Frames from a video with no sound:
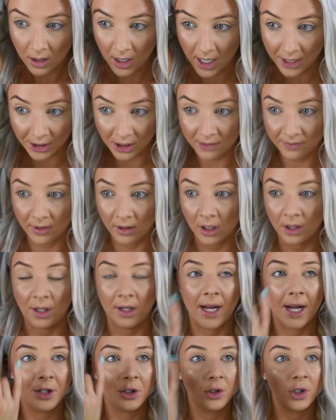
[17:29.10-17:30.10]
I just fill in
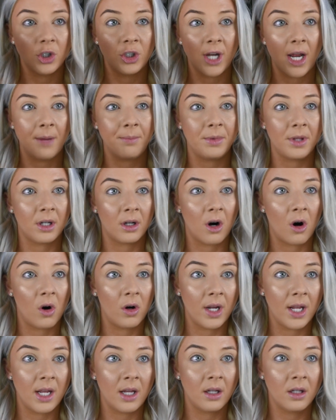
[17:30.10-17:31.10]
the natural shape. They're
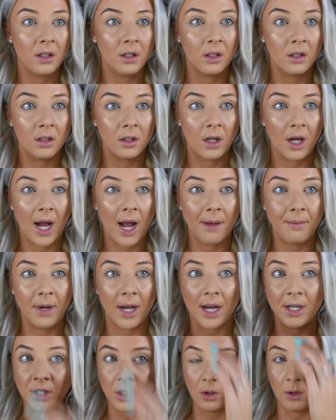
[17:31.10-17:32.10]
already, I
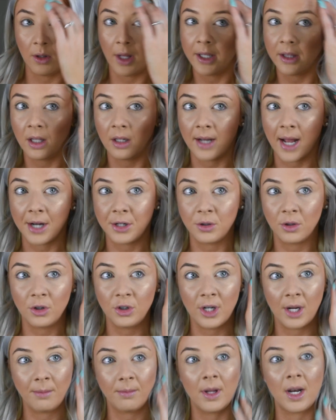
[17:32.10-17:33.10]
mean, I do like the natural
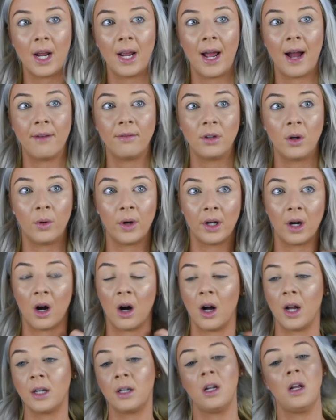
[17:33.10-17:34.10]
shape that I have going
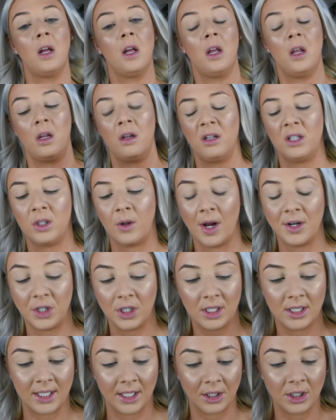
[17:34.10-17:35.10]
on, so I
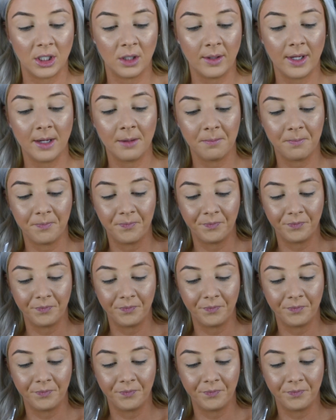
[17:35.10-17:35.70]
just stick to it.